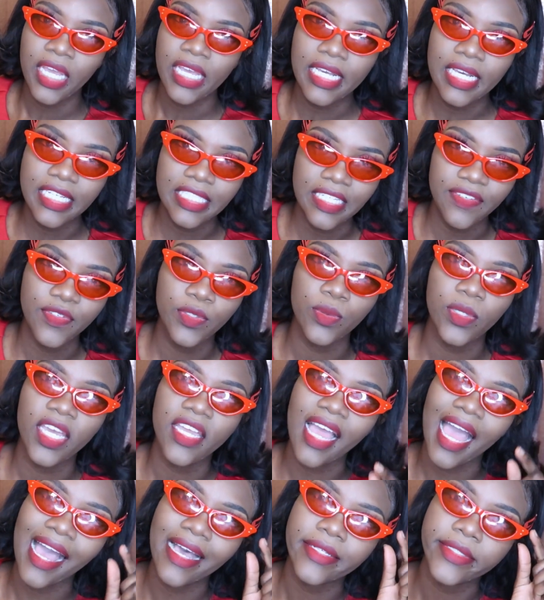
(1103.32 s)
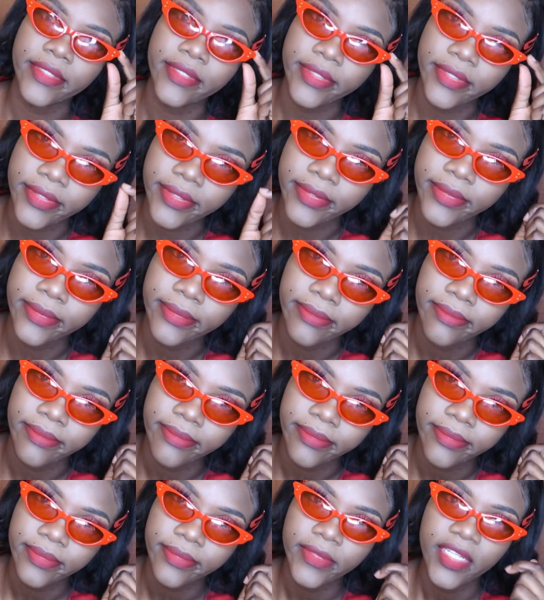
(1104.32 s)
because if you ain't, I see you.
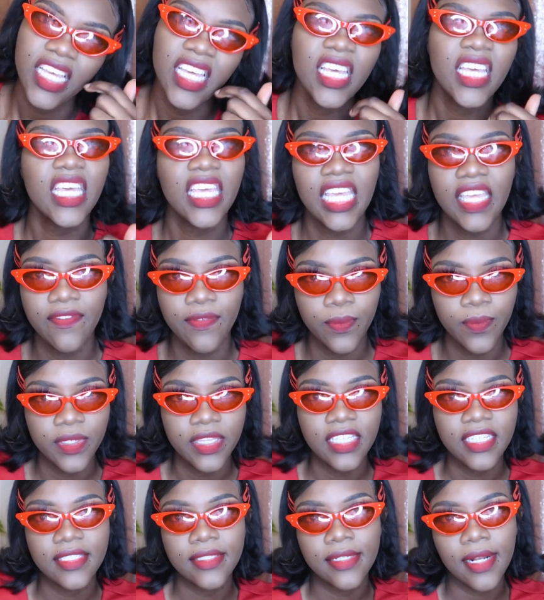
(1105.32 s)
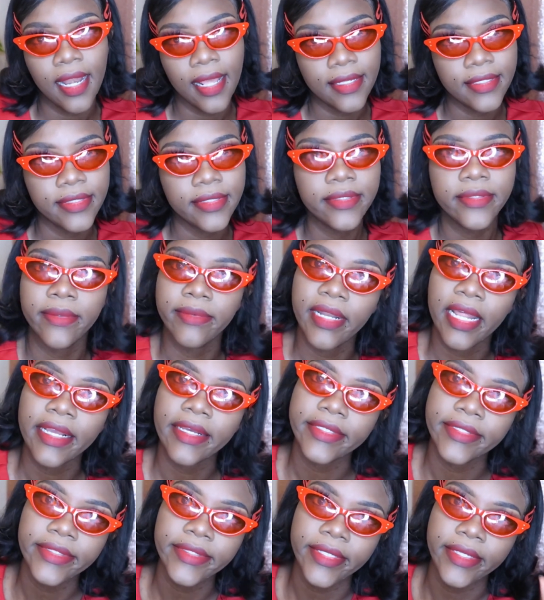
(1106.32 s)
Even with these glasses on, I
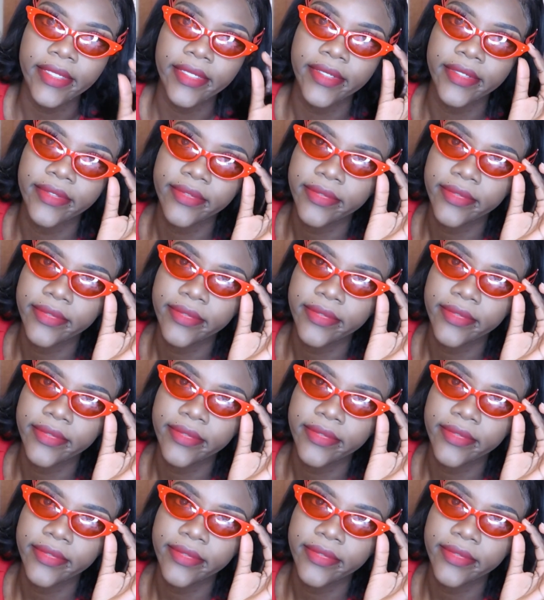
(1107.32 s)
can see you.